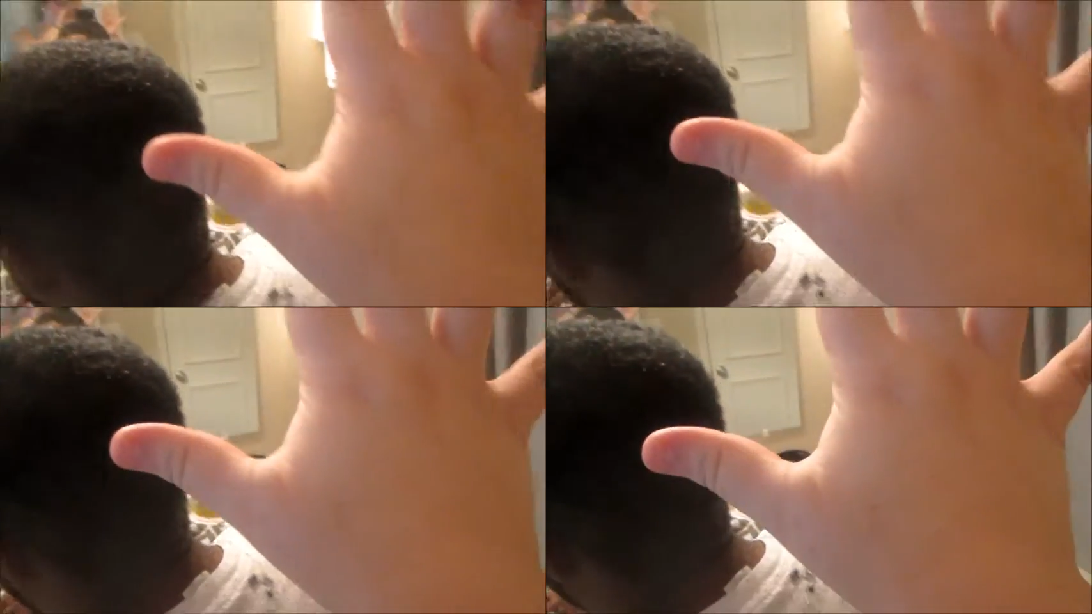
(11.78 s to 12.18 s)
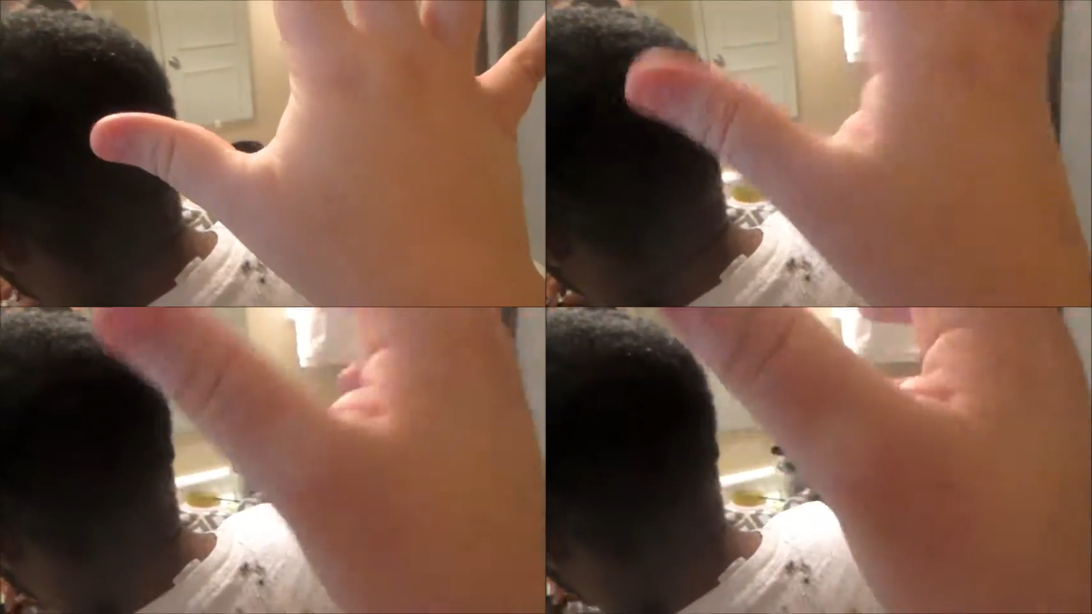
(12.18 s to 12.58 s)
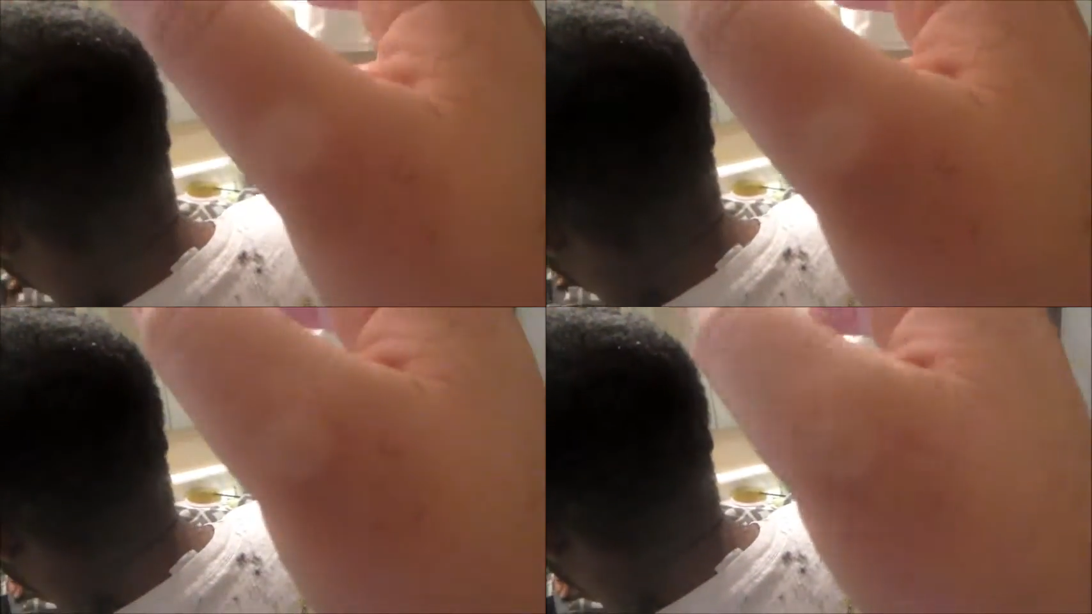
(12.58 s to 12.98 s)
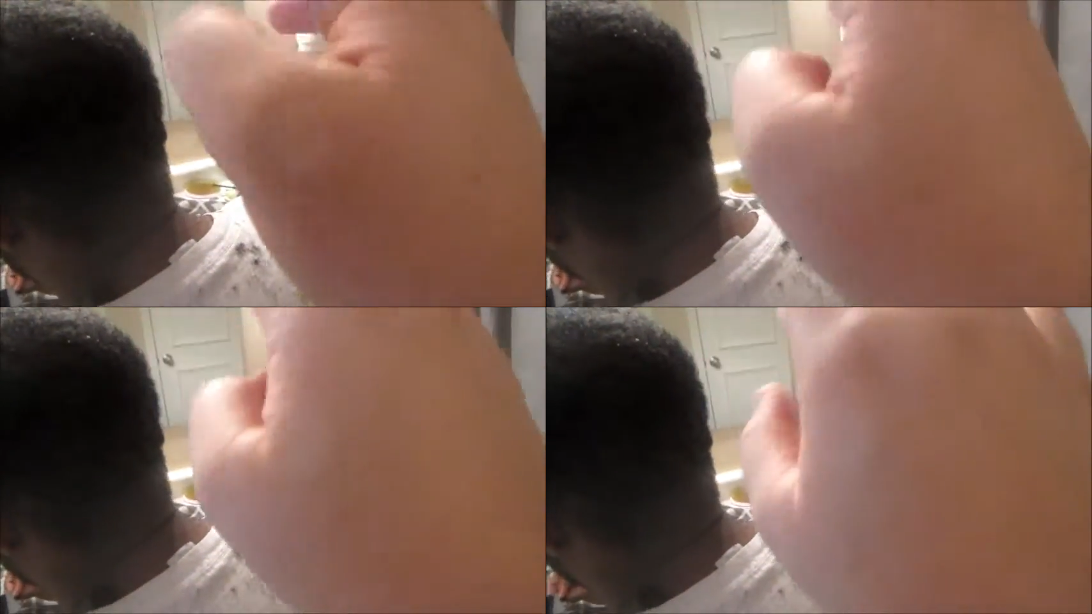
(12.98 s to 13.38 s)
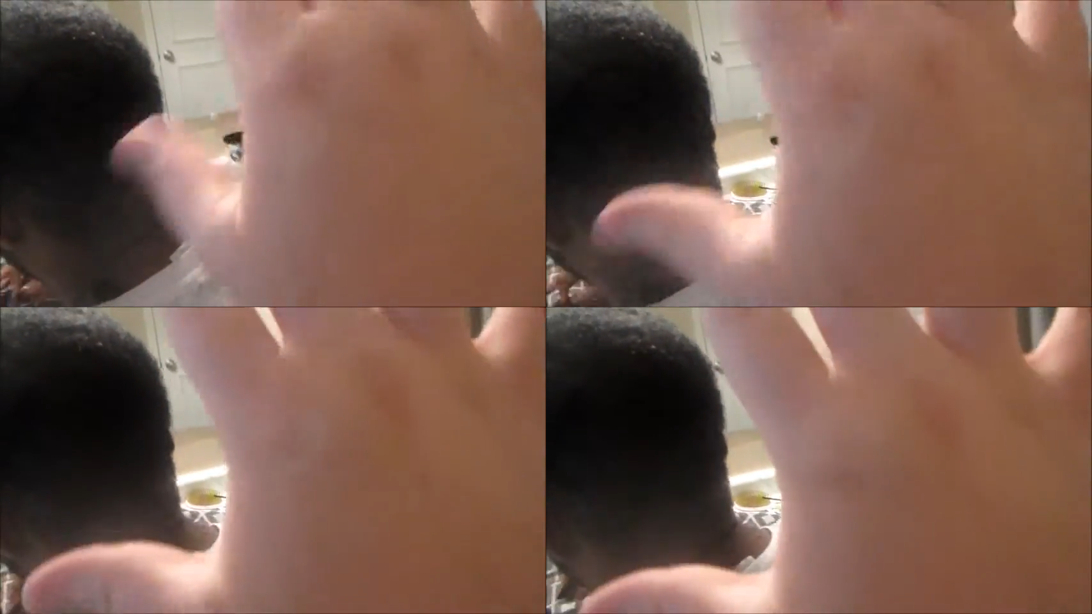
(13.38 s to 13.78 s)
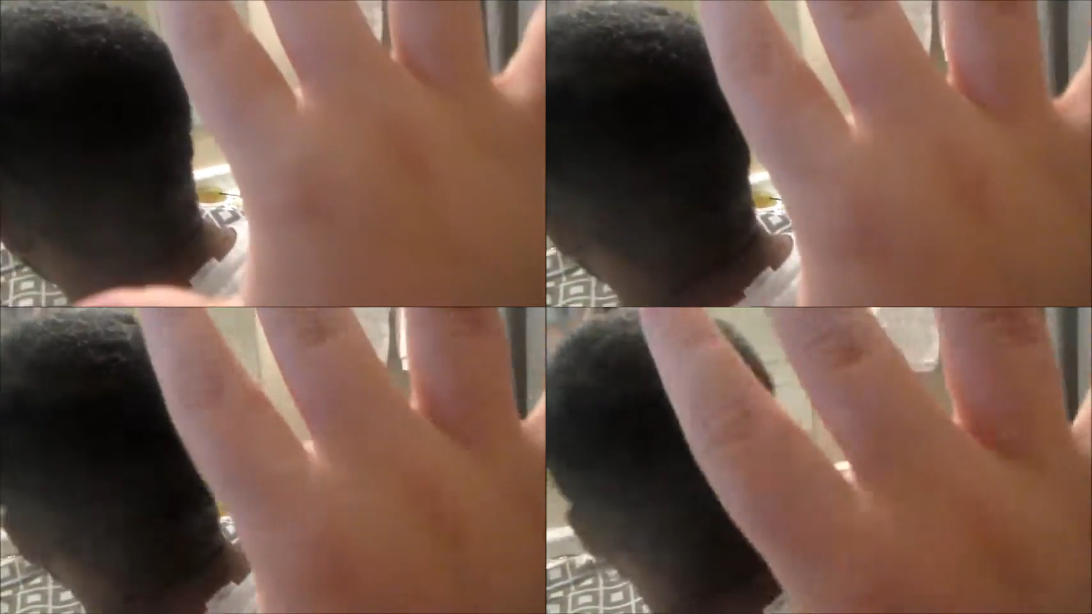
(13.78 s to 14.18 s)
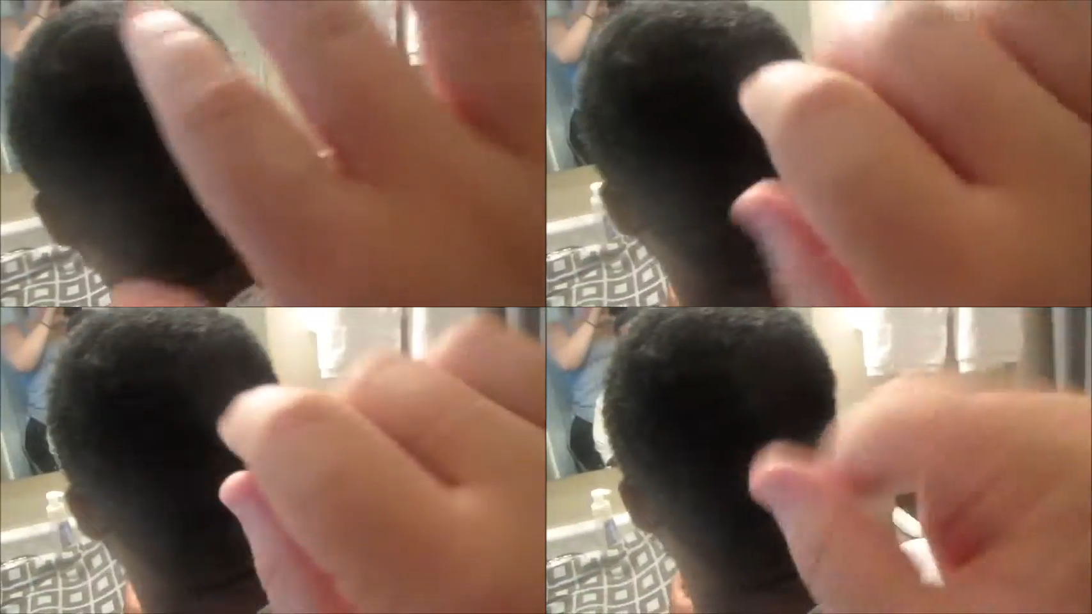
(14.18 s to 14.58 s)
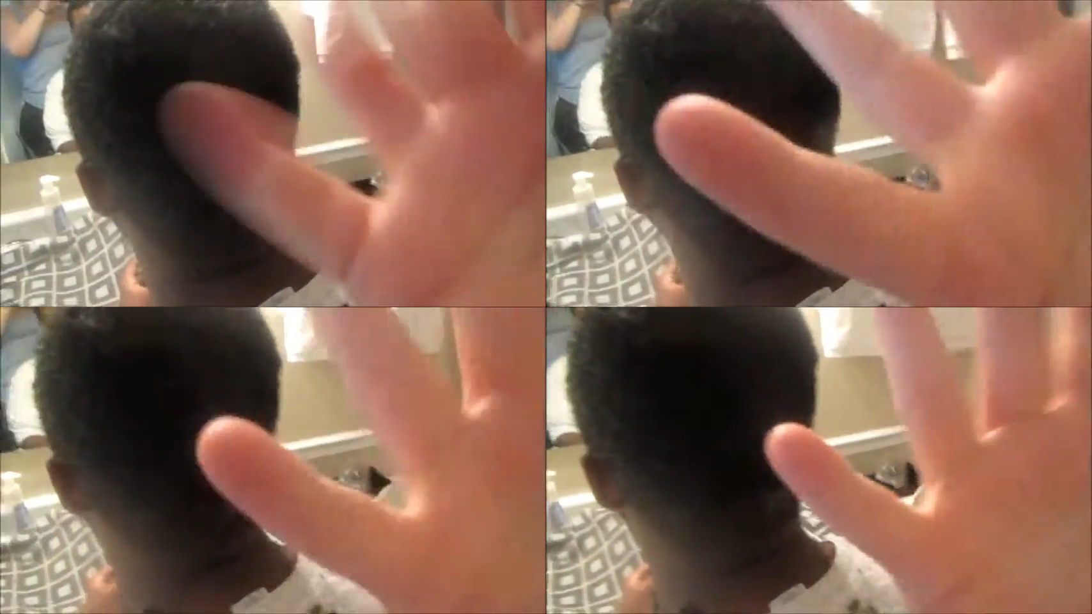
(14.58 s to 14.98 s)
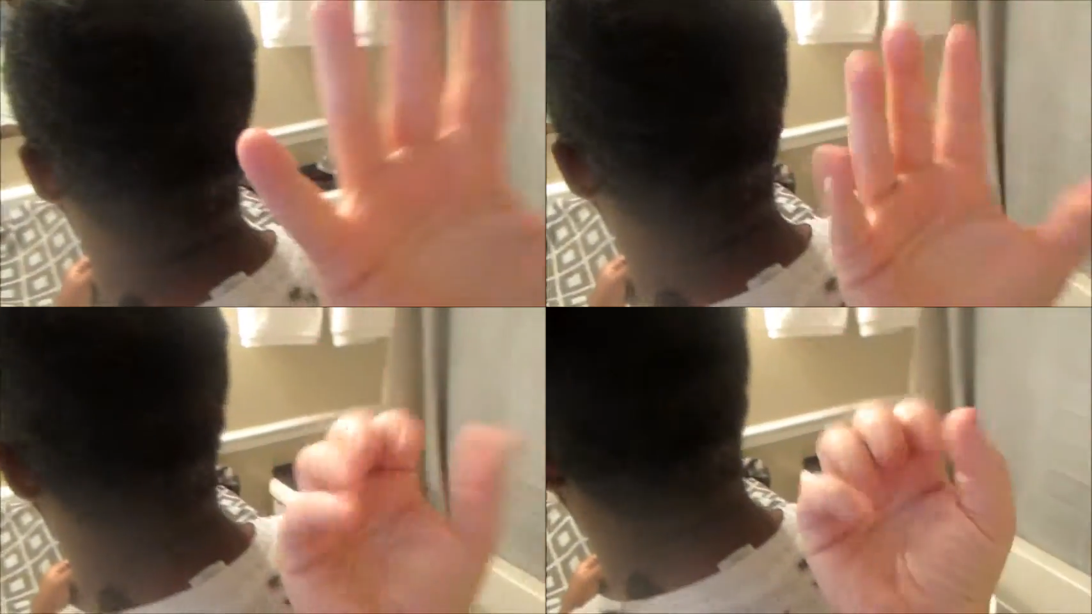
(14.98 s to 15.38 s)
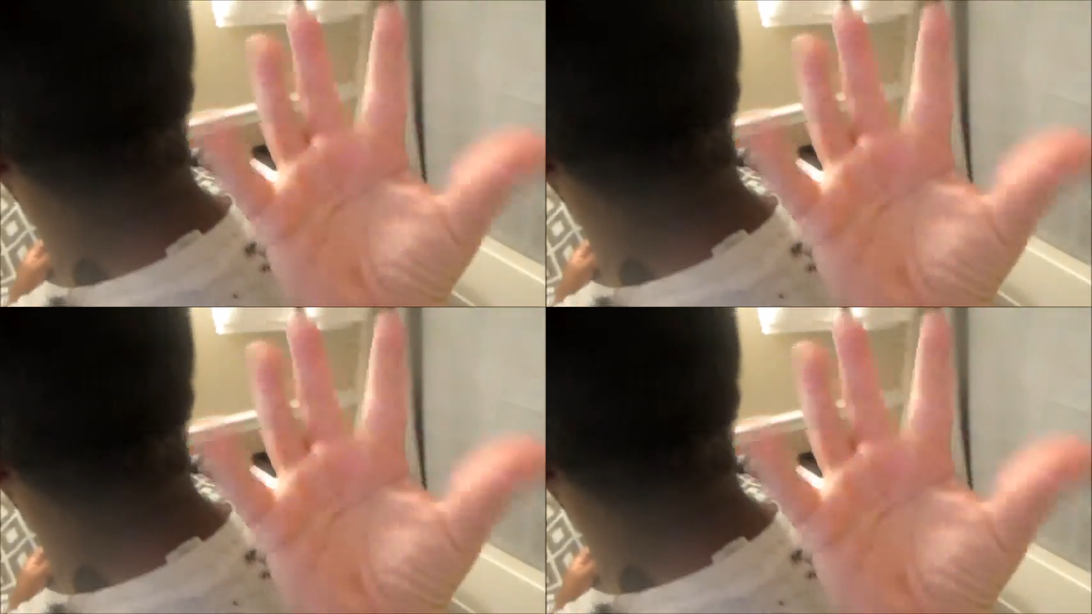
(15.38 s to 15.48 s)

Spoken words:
No face is visible, so there are no lips to read.